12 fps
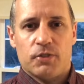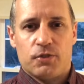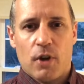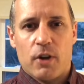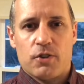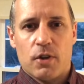
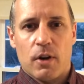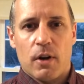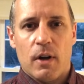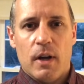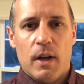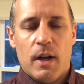
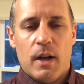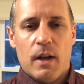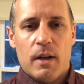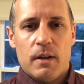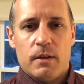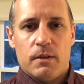structure
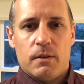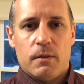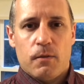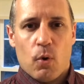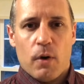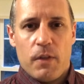
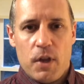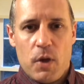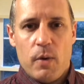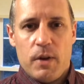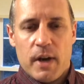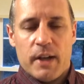for
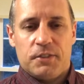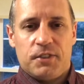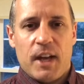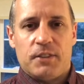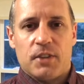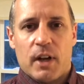the United
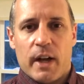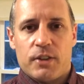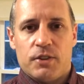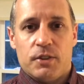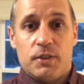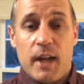States
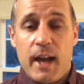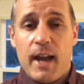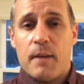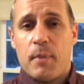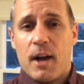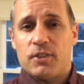elections
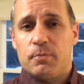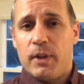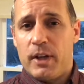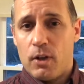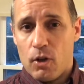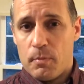and
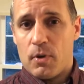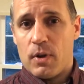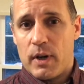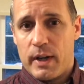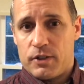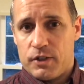possibly
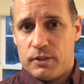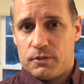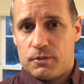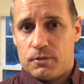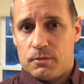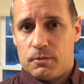global elections.